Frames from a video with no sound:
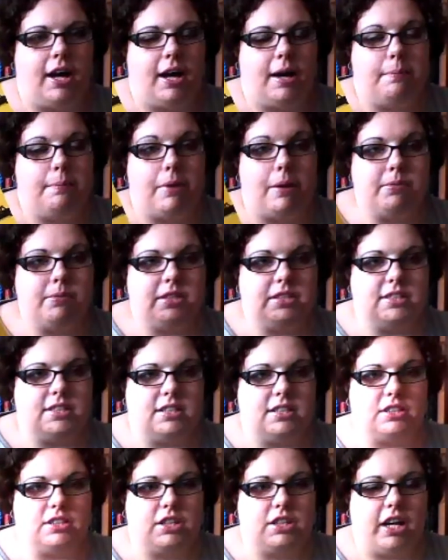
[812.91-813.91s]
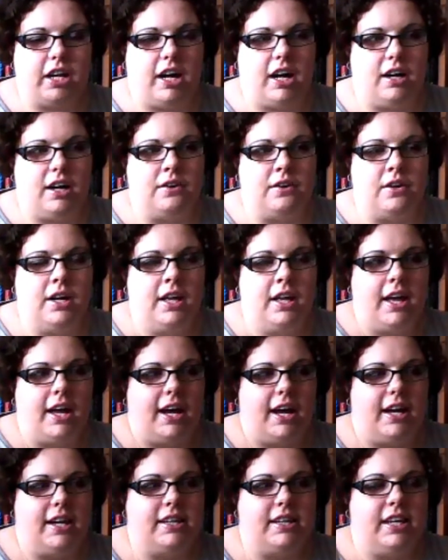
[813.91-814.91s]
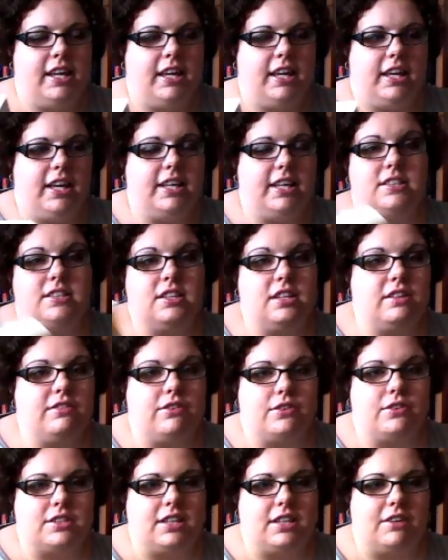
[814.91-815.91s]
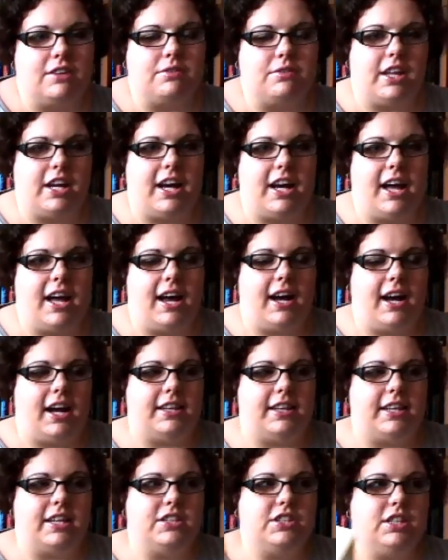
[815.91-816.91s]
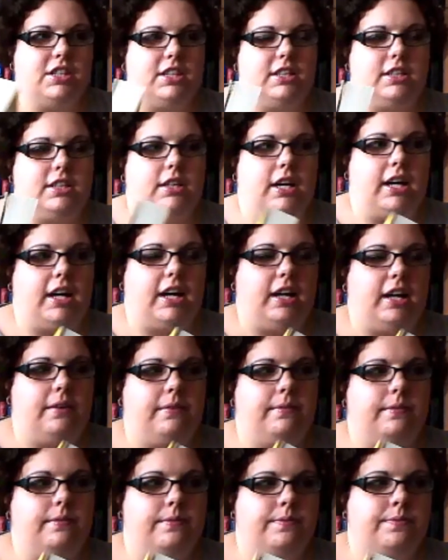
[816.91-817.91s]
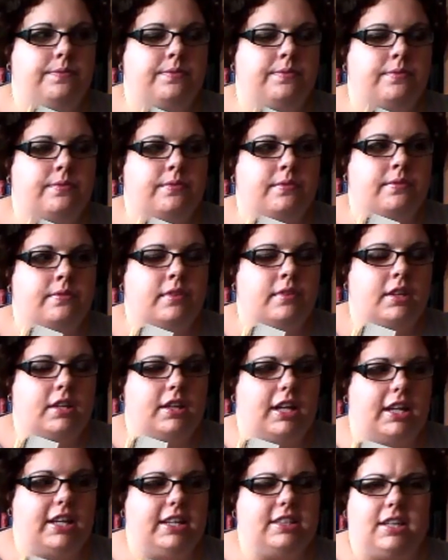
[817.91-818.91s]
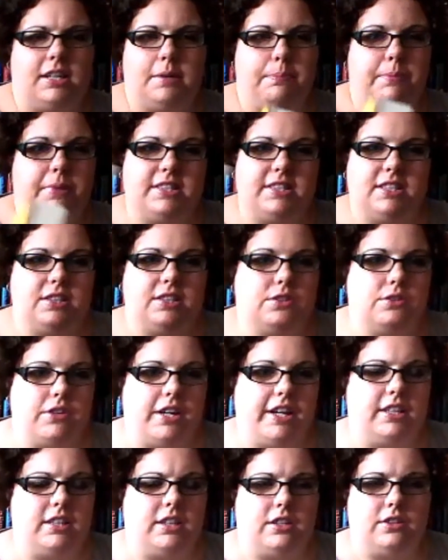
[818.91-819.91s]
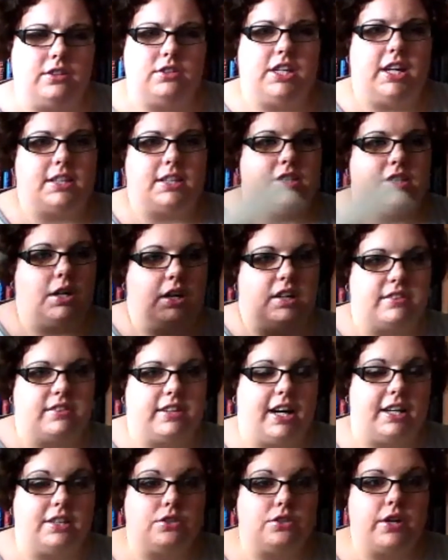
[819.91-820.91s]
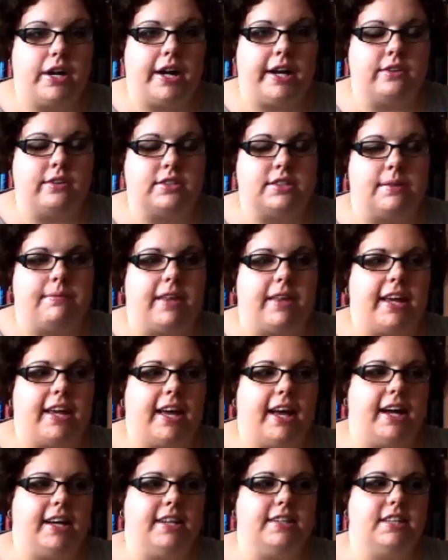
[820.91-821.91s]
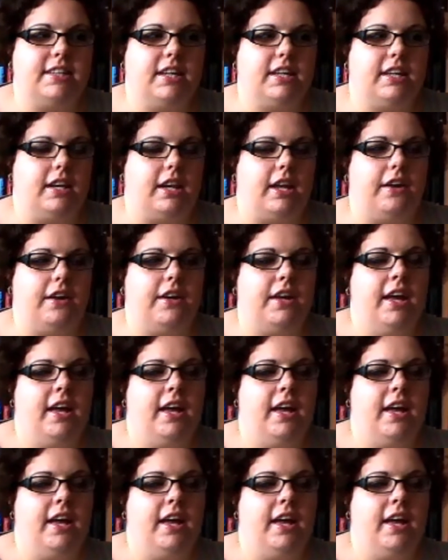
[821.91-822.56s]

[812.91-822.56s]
bumps into this girl and he instantly falls in love with her. And then she, like, it's like a busy street, and then she has to go off and catch a train or something. And, you know,